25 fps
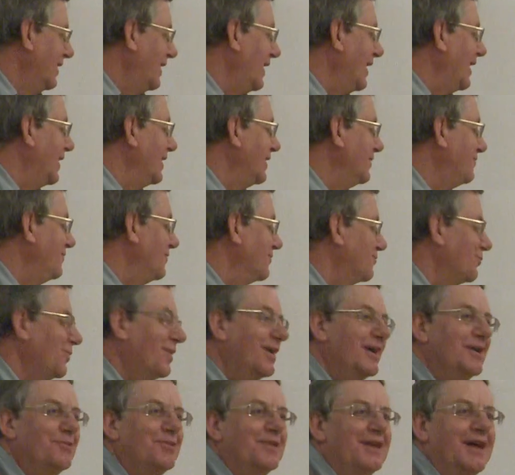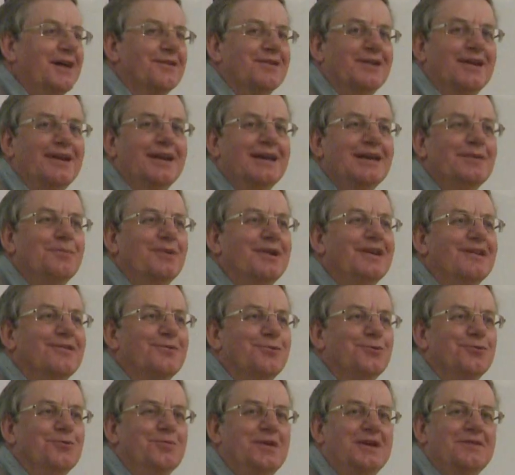And if it's white without a label, it's
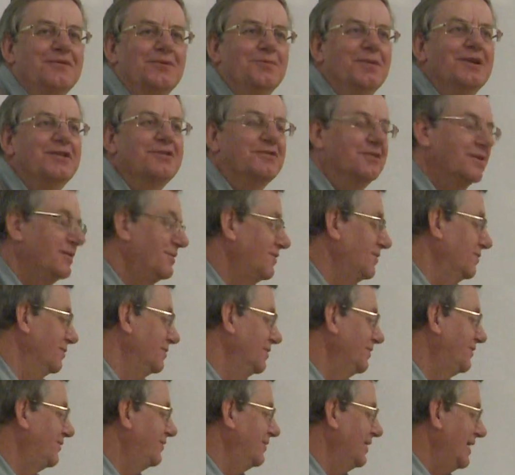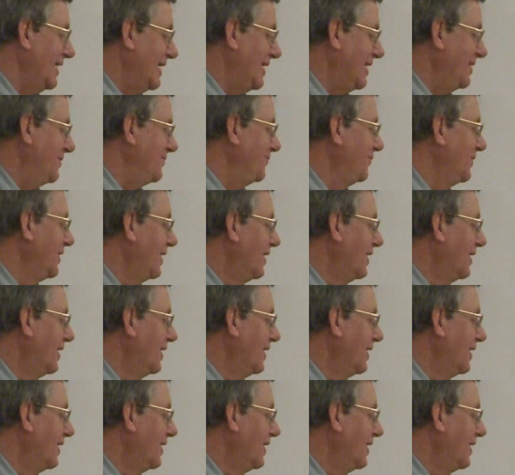all a bit of a mystery to us. Um,